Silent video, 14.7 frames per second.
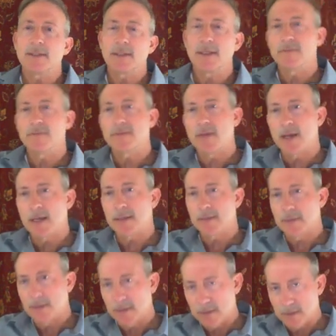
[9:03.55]
If not,
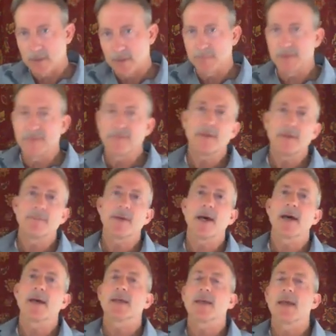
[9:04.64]
there'll be
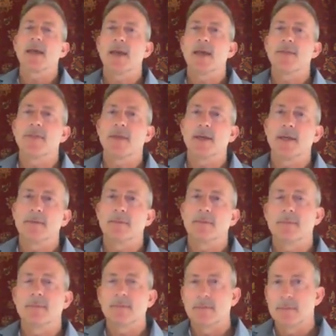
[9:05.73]
feedback, and then
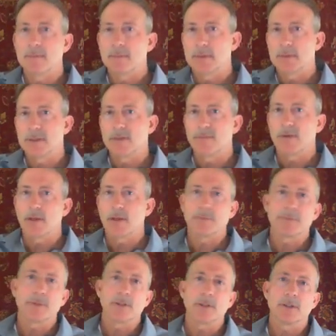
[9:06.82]

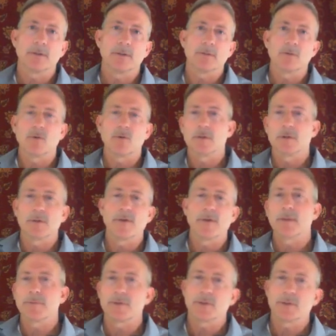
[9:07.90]
developer, or
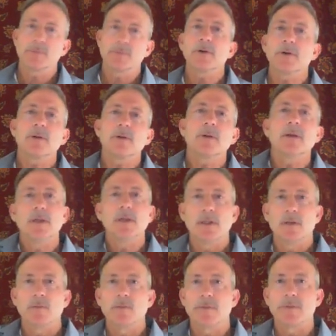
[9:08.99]
developers plural,
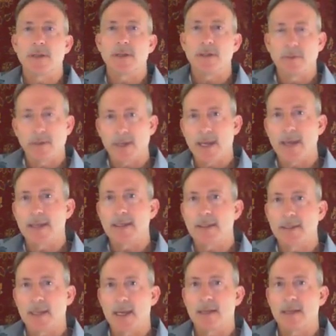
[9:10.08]
will then look at it
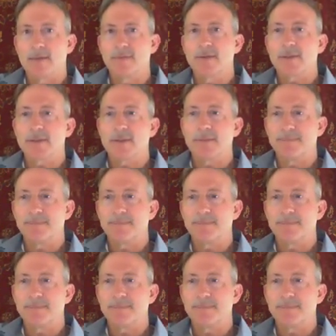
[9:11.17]
and fix it.